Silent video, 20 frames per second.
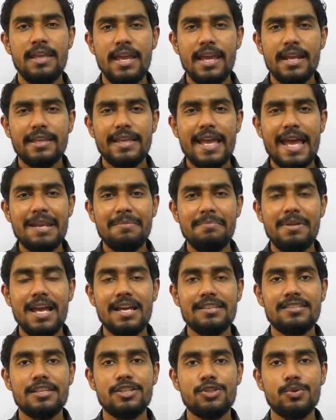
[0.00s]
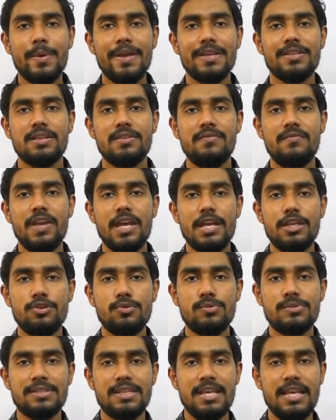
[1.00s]
There can be a situation where
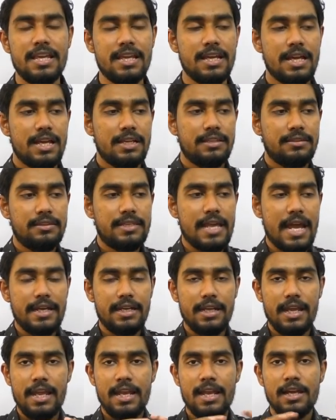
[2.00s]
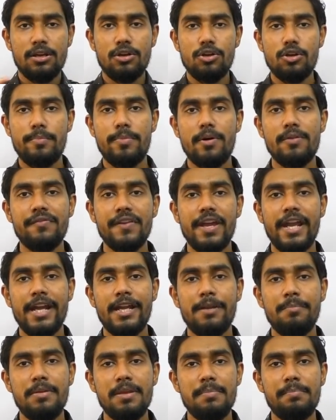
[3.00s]
you see that in a group of
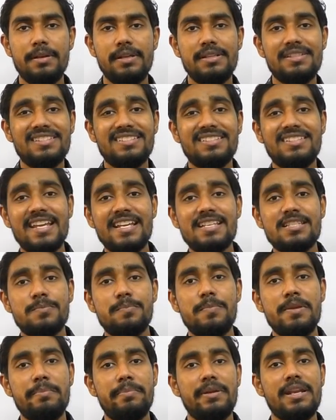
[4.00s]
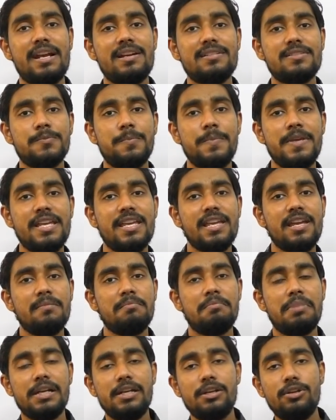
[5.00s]
8 people, 6 people are
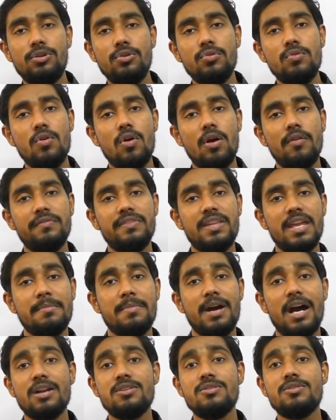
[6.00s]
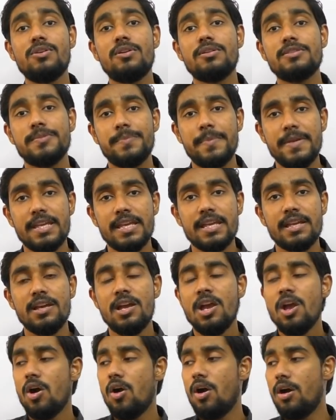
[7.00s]
speaking but 2 of them are not speaking,
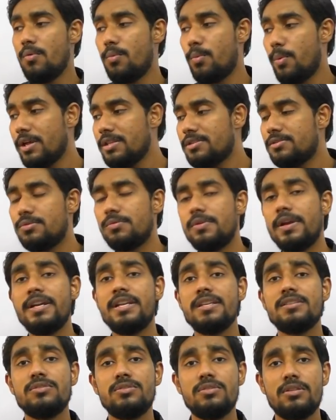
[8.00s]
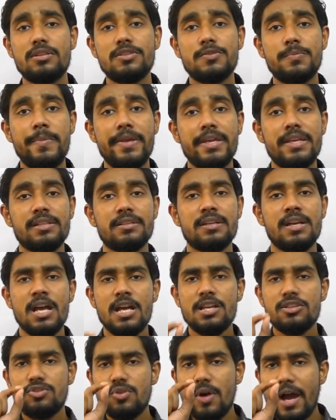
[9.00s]
or 1 student is not speaking.
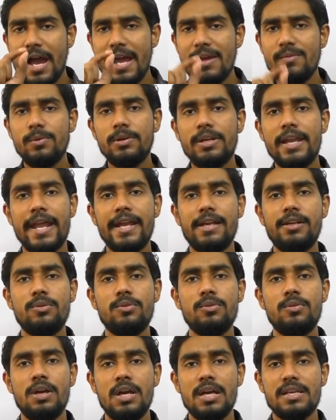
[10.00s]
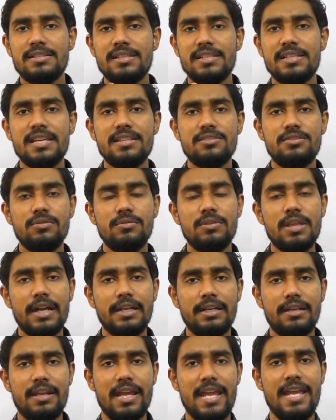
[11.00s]
So I would like to suggest you
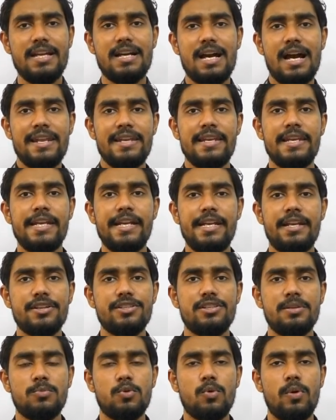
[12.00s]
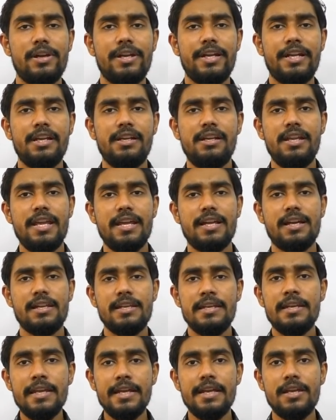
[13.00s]
that take a leadership quality,
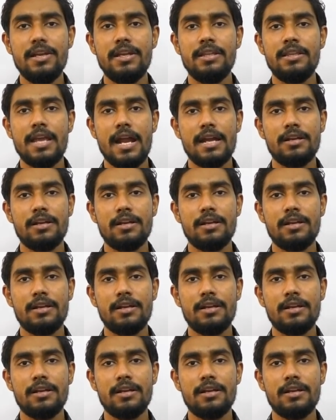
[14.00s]
take lead in